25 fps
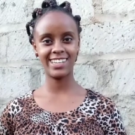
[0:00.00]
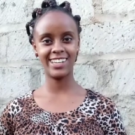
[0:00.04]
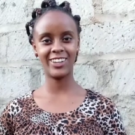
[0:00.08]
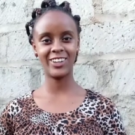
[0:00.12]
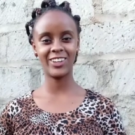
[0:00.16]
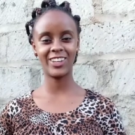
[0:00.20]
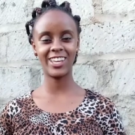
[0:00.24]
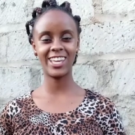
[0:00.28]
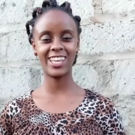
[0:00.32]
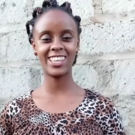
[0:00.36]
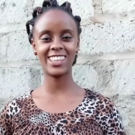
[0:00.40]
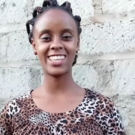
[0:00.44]

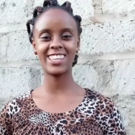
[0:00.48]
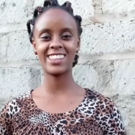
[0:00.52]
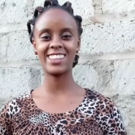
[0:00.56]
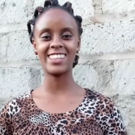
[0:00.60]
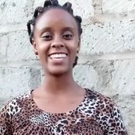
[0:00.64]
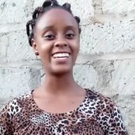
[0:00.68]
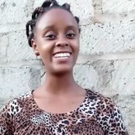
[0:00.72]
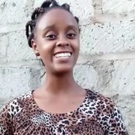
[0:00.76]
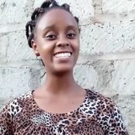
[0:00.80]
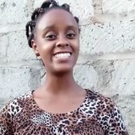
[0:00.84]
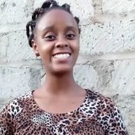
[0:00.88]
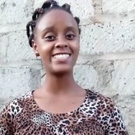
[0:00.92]
Okay, the
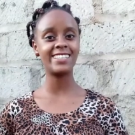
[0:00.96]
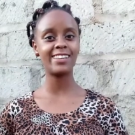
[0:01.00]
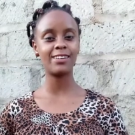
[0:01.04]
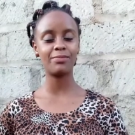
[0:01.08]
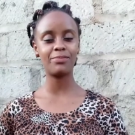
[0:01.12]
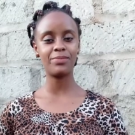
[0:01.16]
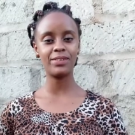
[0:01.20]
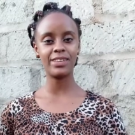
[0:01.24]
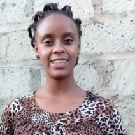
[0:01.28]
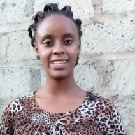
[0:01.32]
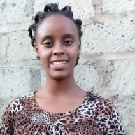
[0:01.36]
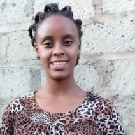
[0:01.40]
third step
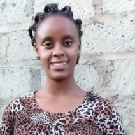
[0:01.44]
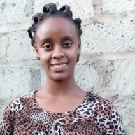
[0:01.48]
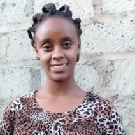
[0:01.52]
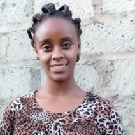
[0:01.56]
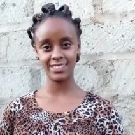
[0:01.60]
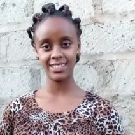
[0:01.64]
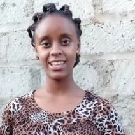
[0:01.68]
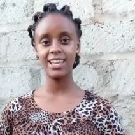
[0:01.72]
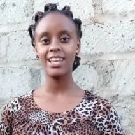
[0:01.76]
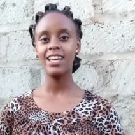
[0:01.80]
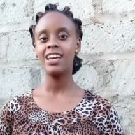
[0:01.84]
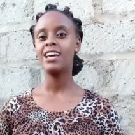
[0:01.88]
is
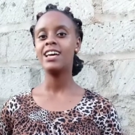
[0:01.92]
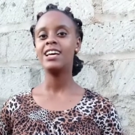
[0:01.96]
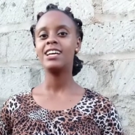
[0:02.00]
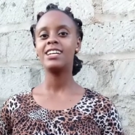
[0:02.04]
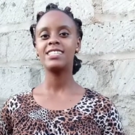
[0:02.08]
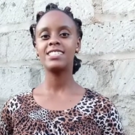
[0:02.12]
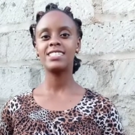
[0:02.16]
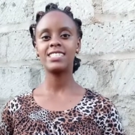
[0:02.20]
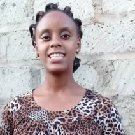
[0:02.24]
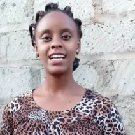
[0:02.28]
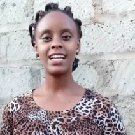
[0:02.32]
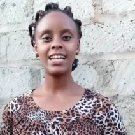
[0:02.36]

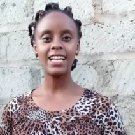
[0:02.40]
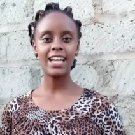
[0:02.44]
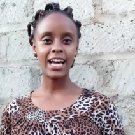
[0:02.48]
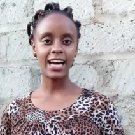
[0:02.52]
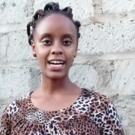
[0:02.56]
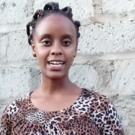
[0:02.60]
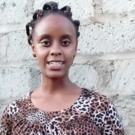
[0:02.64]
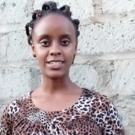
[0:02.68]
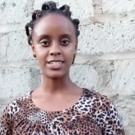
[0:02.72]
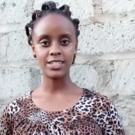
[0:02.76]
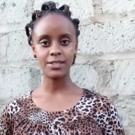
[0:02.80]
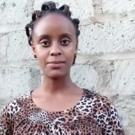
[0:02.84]
sale
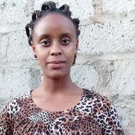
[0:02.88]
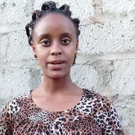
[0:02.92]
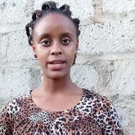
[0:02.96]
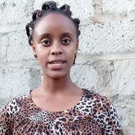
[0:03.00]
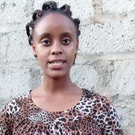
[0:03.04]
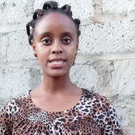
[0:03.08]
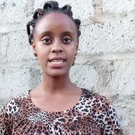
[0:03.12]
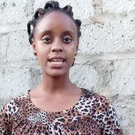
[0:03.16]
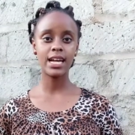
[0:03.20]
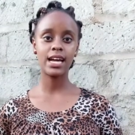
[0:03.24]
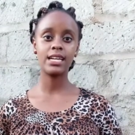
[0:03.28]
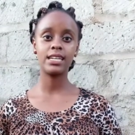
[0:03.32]

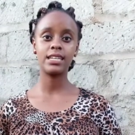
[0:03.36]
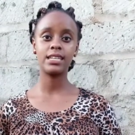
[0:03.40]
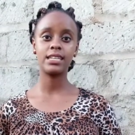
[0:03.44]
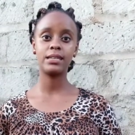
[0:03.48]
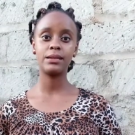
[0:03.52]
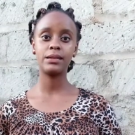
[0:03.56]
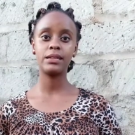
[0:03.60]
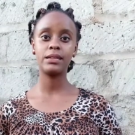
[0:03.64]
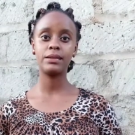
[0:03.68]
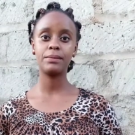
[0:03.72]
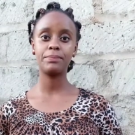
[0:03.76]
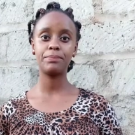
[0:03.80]
agreement and
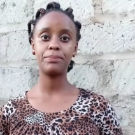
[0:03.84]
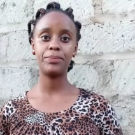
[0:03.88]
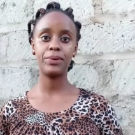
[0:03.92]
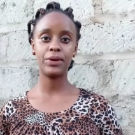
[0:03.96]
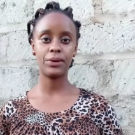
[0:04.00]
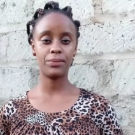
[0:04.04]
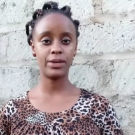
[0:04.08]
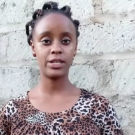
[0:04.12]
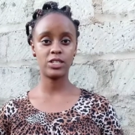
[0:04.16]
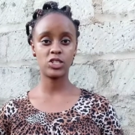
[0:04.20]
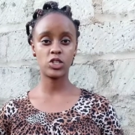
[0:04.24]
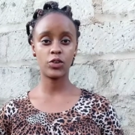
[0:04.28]

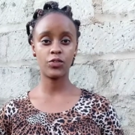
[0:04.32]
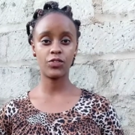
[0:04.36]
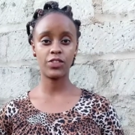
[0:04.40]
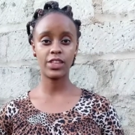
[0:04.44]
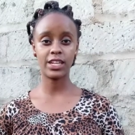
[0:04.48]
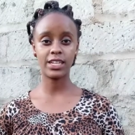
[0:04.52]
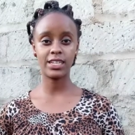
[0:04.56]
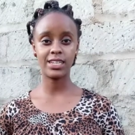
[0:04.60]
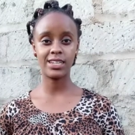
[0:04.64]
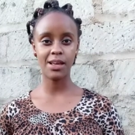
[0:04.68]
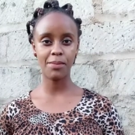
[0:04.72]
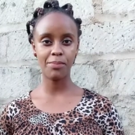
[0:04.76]
payment of the
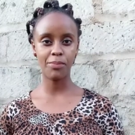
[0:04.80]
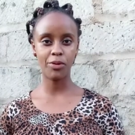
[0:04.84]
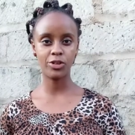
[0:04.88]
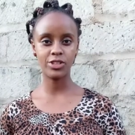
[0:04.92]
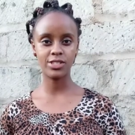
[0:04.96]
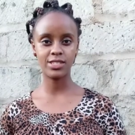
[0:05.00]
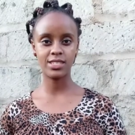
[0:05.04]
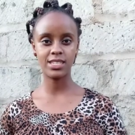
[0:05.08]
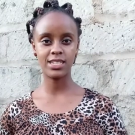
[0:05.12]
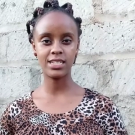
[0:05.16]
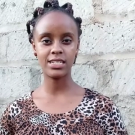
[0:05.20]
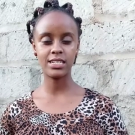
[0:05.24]

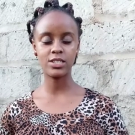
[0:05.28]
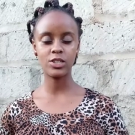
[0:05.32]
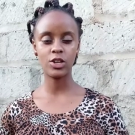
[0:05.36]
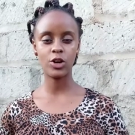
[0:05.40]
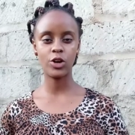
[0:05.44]
deposit.